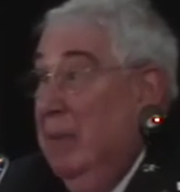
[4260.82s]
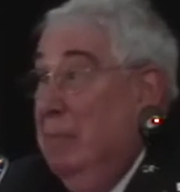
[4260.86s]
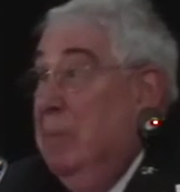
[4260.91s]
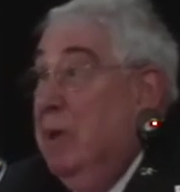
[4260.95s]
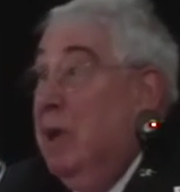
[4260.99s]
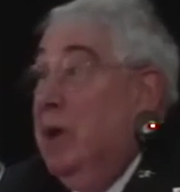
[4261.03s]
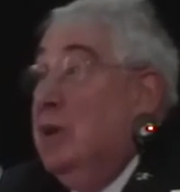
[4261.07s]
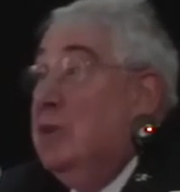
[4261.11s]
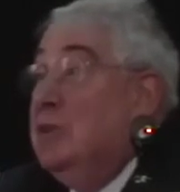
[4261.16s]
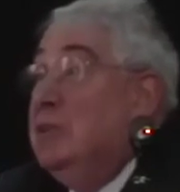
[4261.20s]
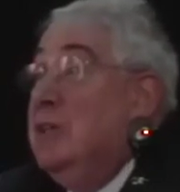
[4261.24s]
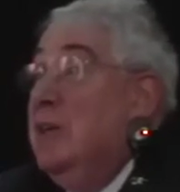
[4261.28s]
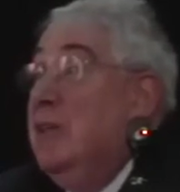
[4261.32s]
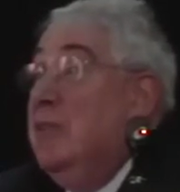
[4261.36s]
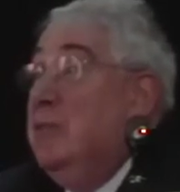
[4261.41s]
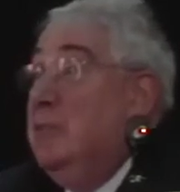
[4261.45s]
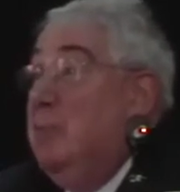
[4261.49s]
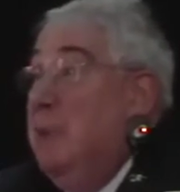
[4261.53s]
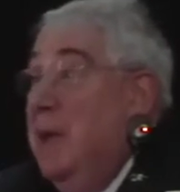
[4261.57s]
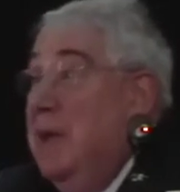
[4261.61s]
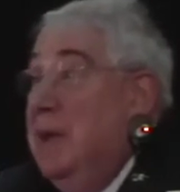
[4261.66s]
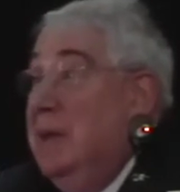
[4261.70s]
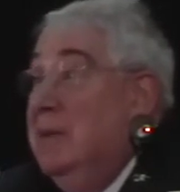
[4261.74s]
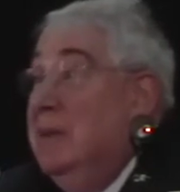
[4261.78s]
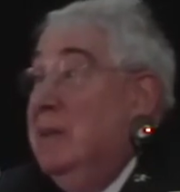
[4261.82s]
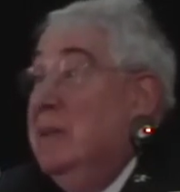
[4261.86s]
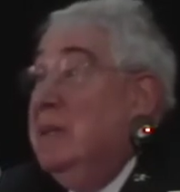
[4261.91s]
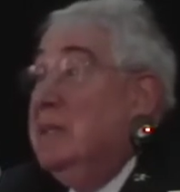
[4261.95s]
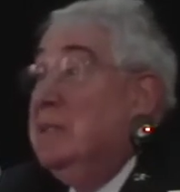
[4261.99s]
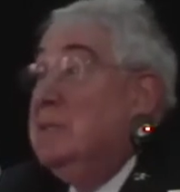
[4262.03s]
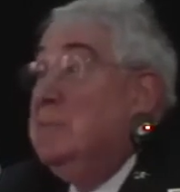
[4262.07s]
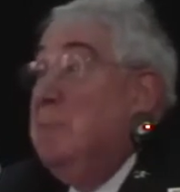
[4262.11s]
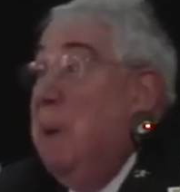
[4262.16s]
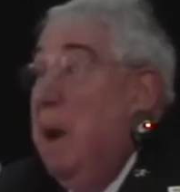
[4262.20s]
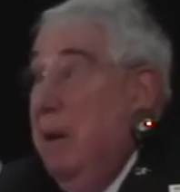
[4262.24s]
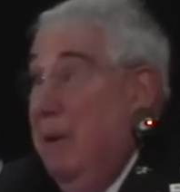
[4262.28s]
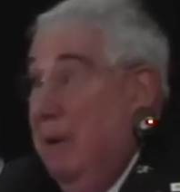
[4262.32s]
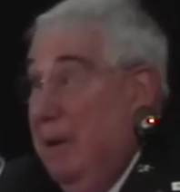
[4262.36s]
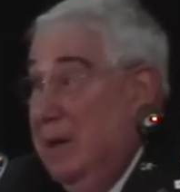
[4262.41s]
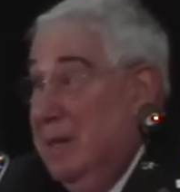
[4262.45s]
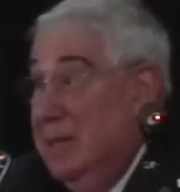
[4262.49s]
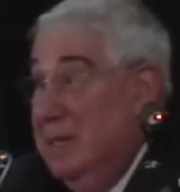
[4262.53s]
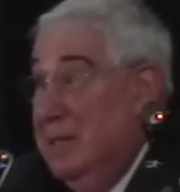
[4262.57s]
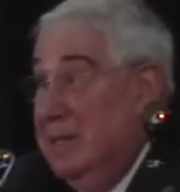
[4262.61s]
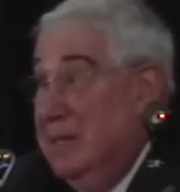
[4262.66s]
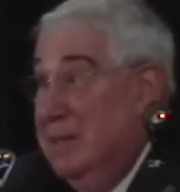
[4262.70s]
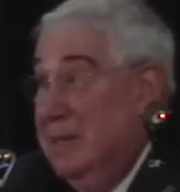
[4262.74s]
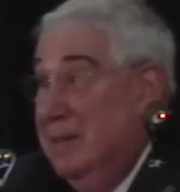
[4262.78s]
because they threatened his
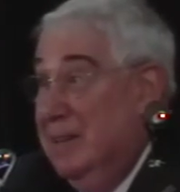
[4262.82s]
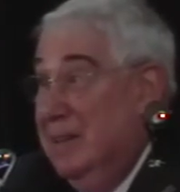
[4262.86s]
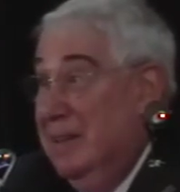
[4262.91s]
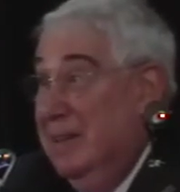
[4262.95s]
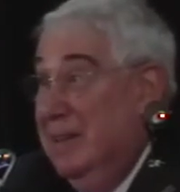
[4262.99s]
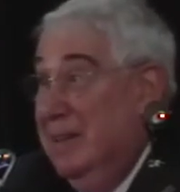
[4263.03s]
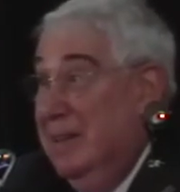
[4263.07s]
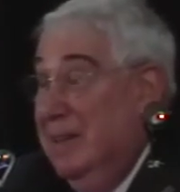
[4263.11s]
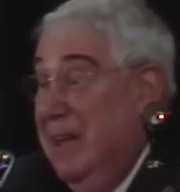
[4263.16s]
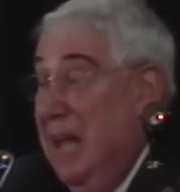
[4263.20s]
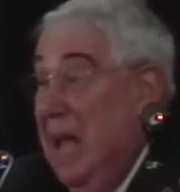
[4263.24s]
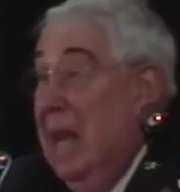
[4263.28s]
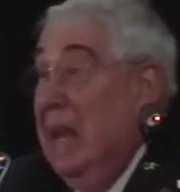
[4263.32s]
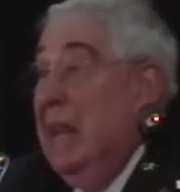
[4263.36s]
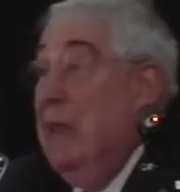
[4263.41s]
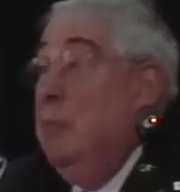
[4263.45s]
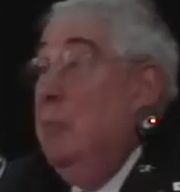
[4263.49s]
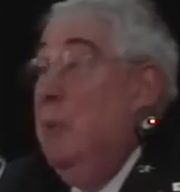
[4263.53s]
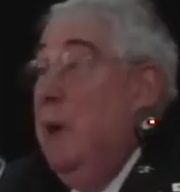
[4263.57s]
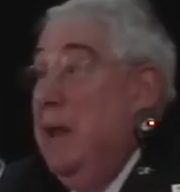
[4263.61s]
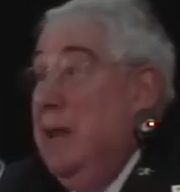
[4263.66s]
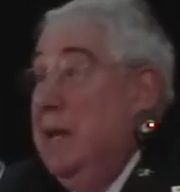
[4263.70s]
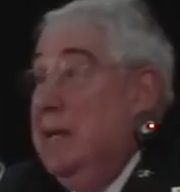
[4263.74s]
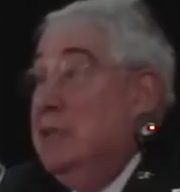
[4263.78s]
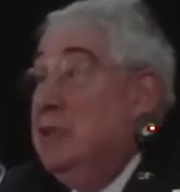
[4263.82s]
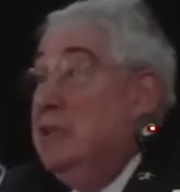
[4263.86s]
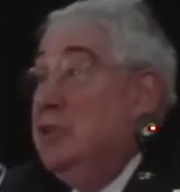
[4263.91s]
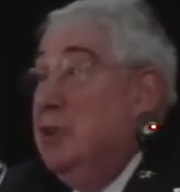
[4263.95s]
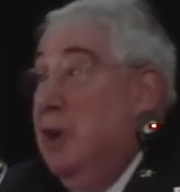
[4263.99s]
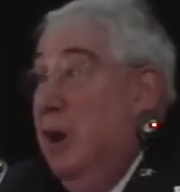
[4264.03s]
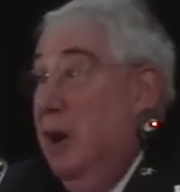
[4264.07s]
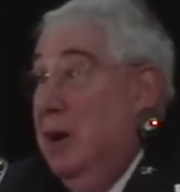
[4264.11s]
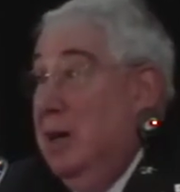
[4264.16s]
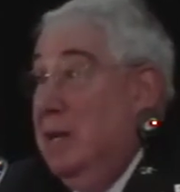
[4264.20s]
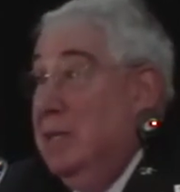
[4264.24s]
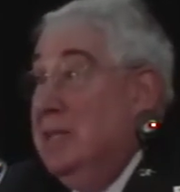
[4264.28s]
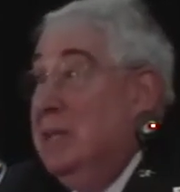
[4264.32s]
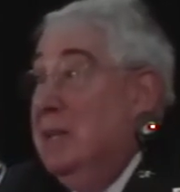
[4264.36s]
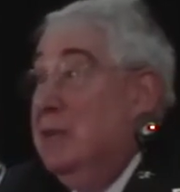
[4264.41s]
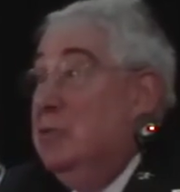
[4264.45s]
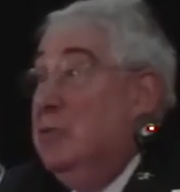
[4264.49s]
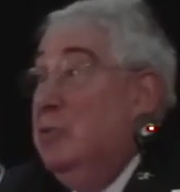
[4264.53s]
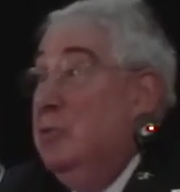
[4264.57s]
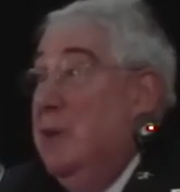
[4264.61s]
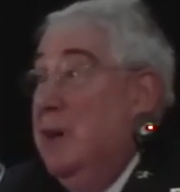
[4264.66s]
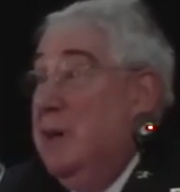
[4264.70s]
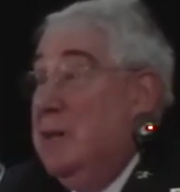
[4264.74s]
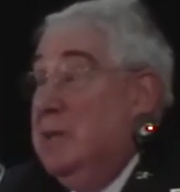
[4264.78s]
parents, and he waited to talk until
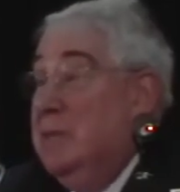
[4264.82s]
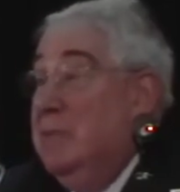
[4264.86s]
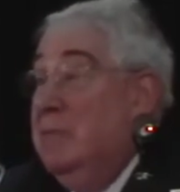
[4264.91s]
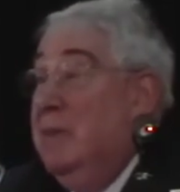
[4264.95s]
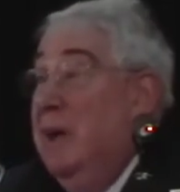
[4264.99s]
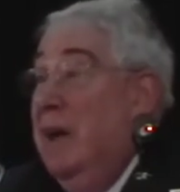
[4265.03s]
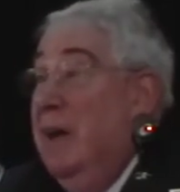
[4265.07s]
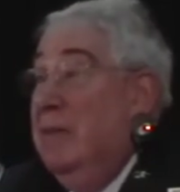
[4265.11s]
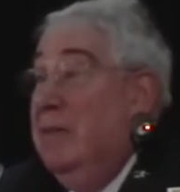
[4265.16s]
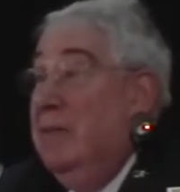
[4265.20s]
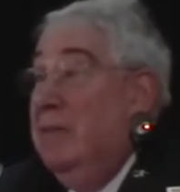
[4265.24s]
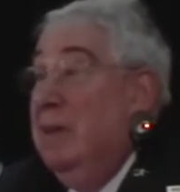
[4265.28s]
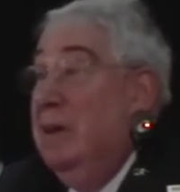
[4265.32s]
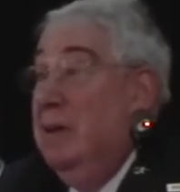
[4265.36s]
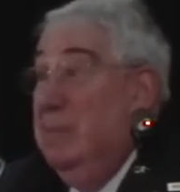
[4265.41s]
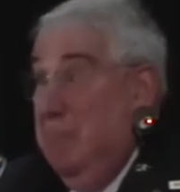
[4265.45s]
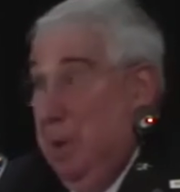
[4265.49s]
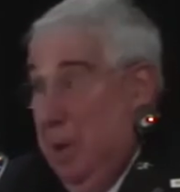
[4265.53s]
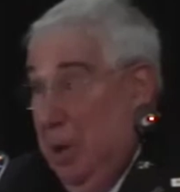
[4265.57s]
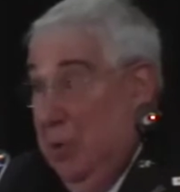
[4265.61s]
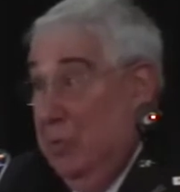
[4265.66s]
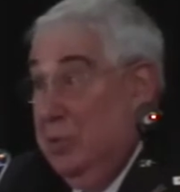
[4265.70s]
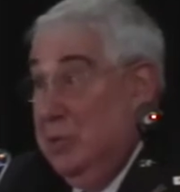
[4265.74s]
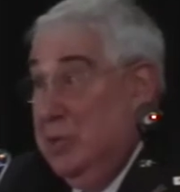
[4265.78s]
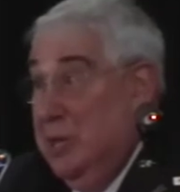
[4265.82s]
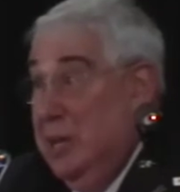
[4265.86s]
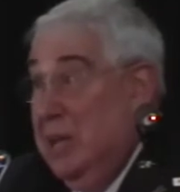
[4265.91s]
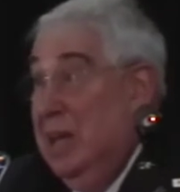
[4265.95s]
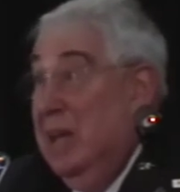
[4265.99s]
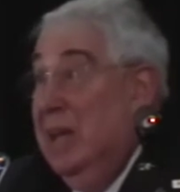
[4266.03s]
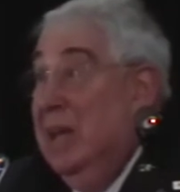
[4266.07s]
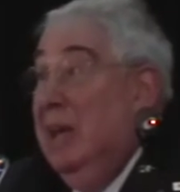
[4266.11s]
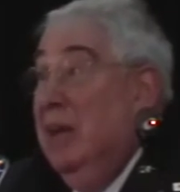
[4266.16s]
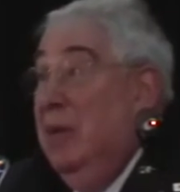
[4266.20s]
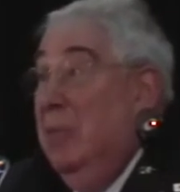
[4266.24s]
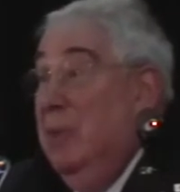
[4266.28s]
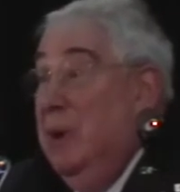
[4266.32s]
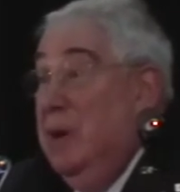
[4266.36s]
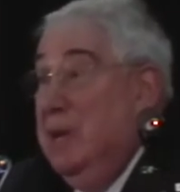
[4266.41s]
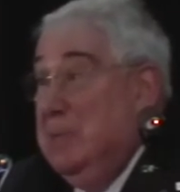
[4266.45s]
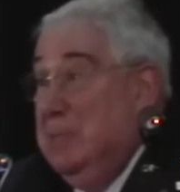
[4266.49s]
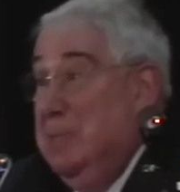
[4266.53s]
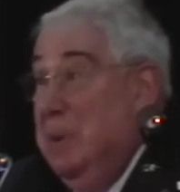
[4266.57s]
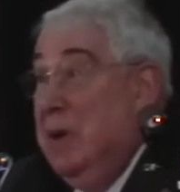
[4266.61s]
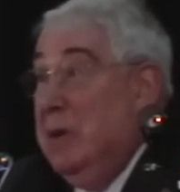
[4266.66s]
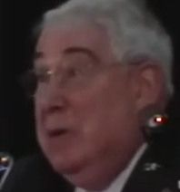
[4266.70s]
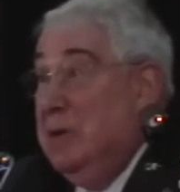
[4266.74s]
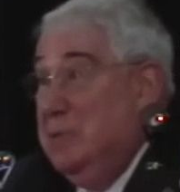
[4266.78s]
2005, Pelosi, when his
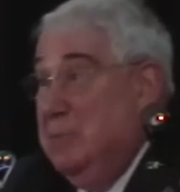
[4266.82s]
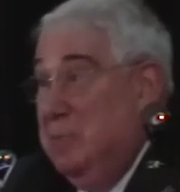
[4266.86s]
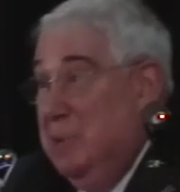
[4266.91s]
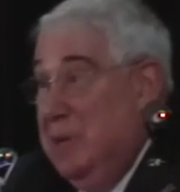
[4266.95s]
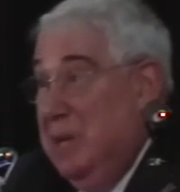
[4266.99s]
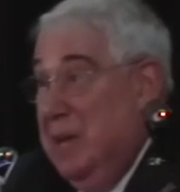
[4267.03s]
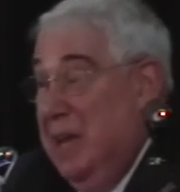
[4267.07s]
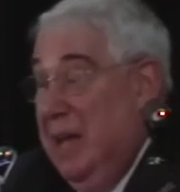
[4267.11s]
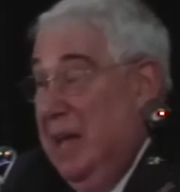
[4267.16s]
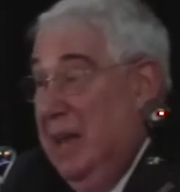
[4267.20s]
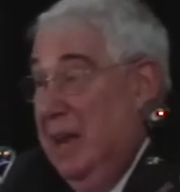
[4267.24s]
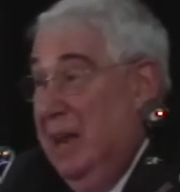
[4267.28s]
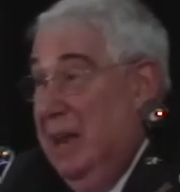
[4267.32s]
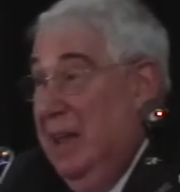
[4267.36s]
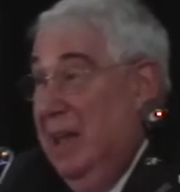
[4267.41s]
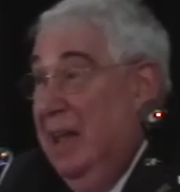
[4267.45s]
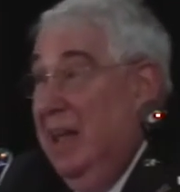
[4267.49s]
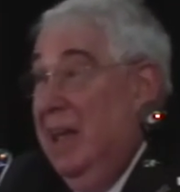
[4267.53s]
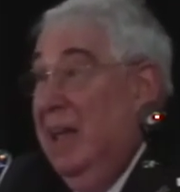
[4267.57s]
parents were dead.